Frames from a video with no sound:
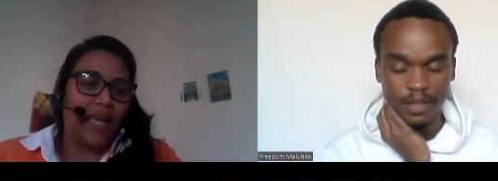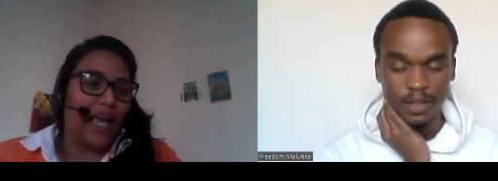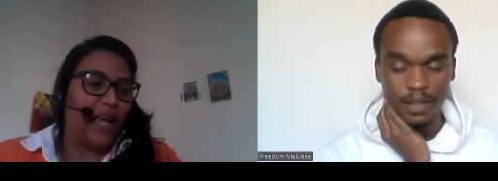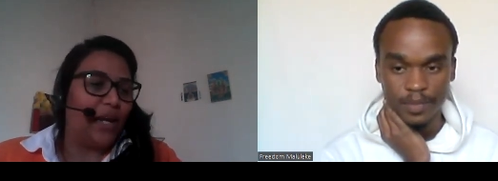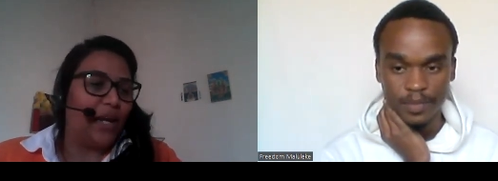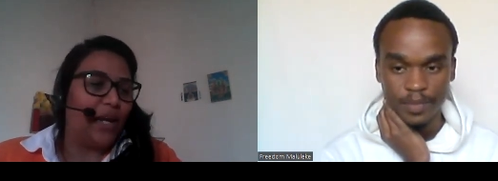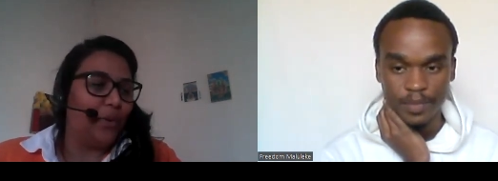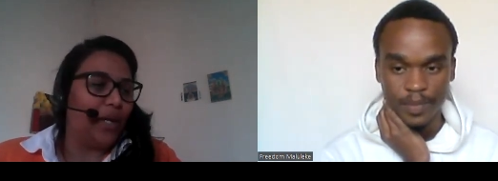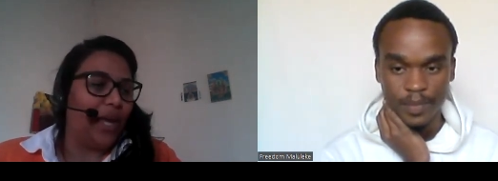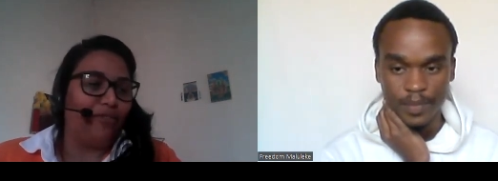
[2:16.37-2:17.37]
Speaker 1: and
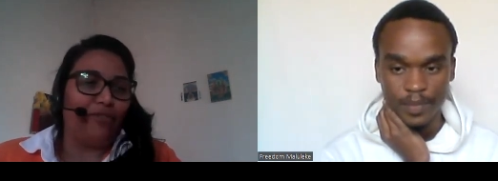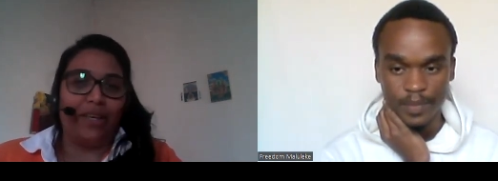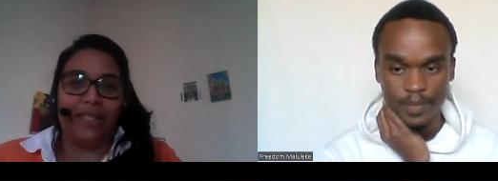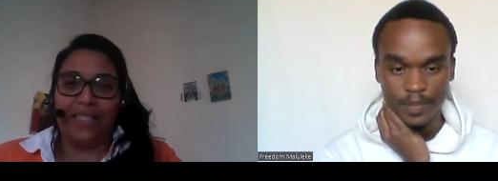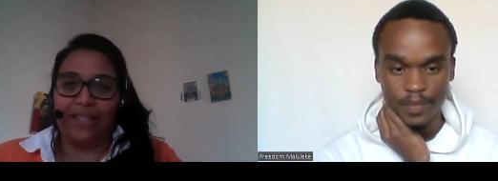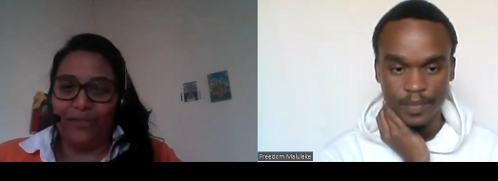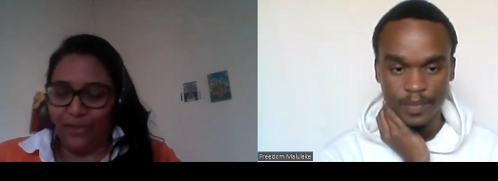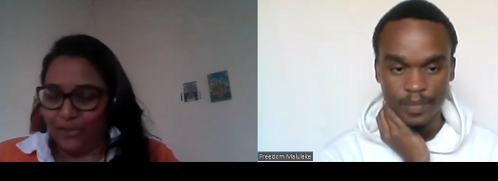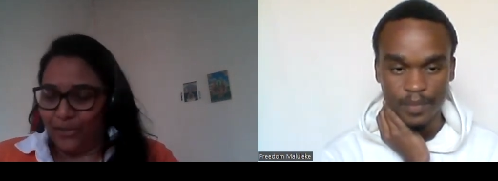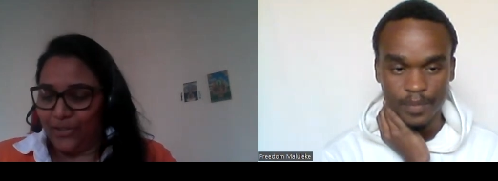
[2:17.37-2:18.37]
we have
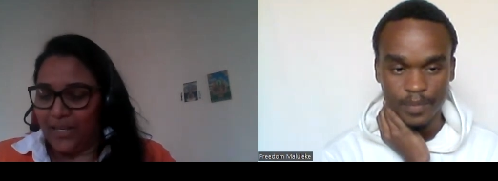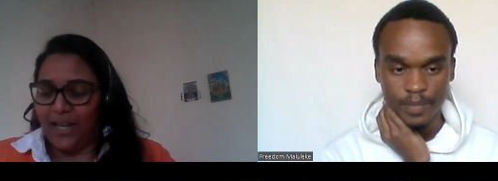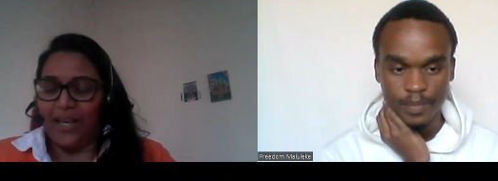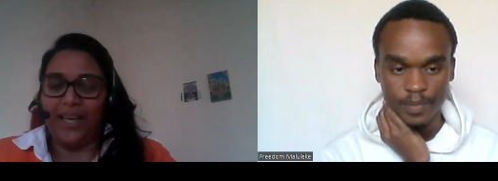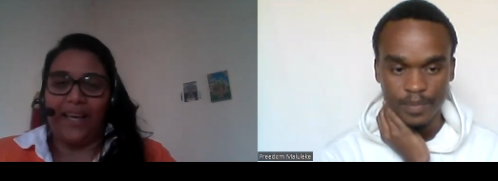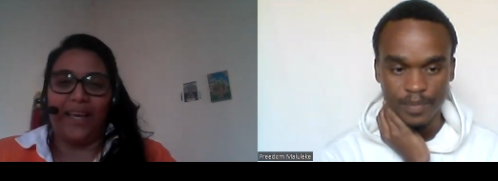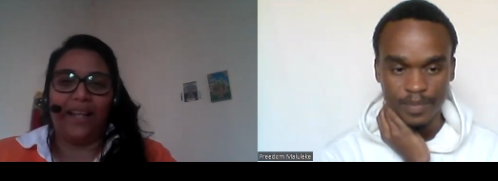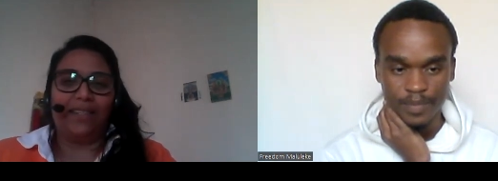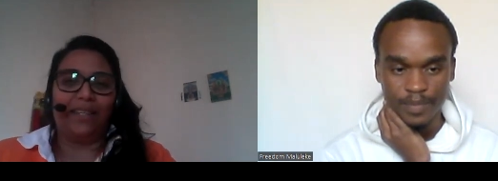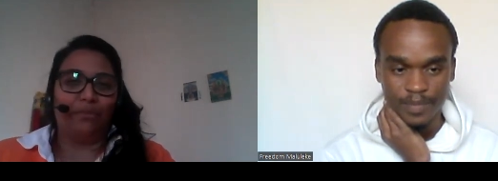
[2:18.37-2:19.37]
festivals
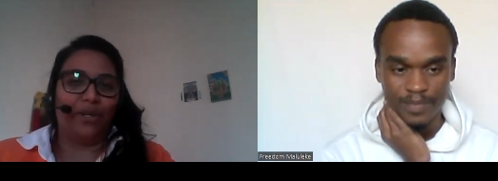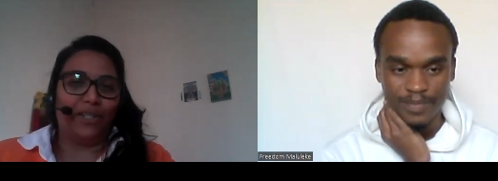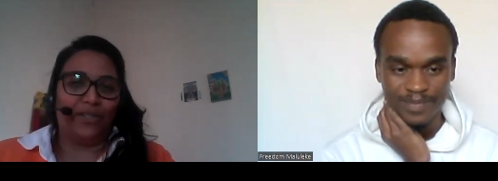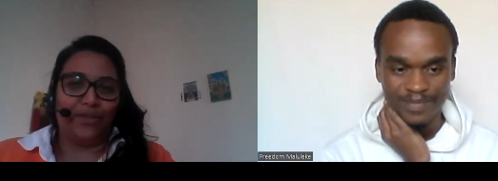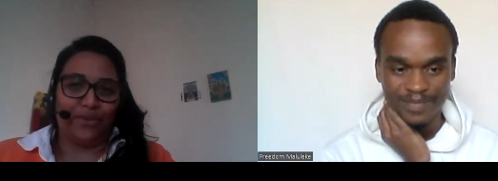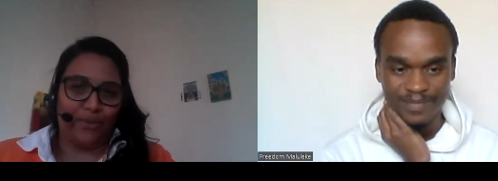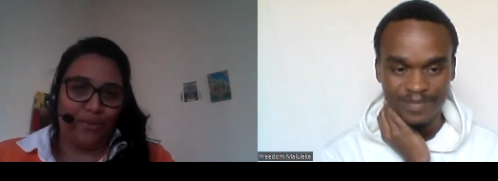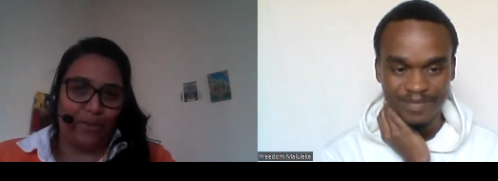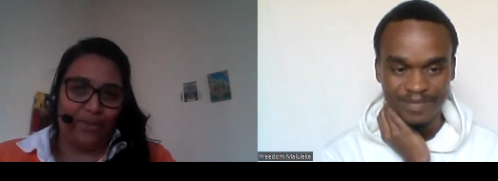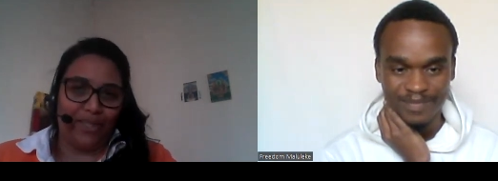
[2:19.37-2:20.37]
and celebrations all
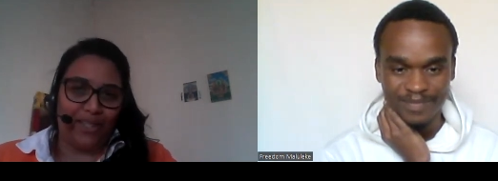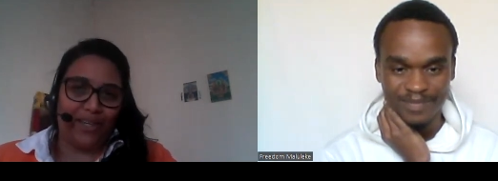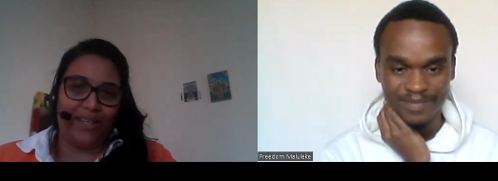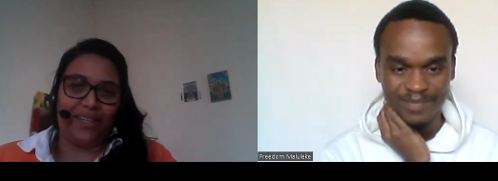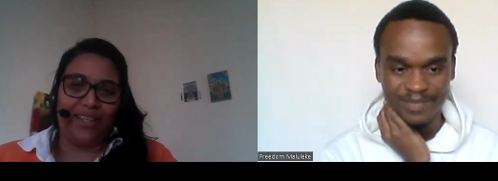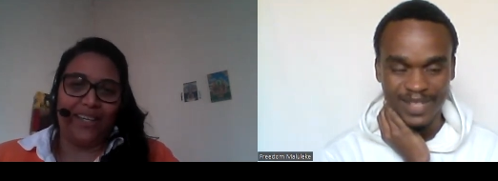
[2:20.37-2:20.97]
around the year